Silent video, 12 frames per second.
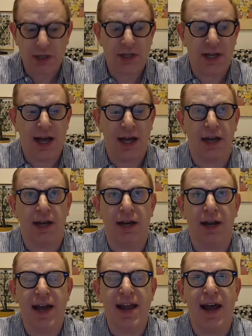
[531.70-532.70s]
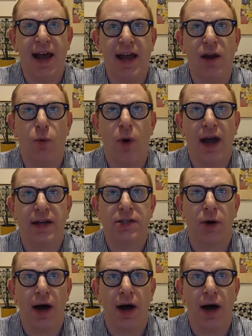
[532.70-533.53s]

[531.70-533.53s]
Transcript: said. And in a way, so